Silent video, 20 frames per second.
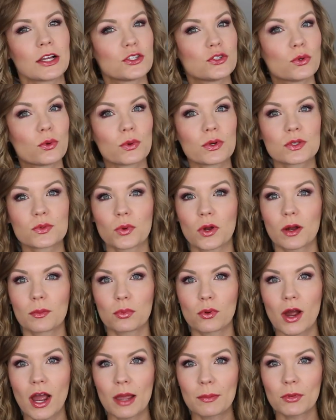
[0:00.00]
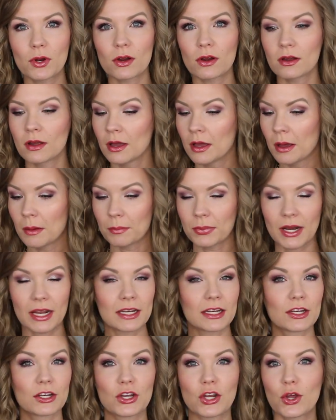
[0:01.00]
I do always wear a primer, but I
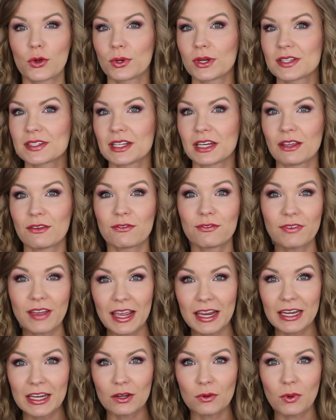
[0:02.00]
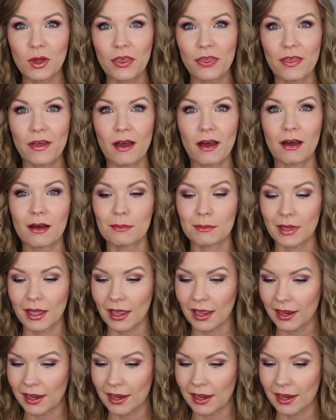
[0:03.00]
didn't notice any fading with them.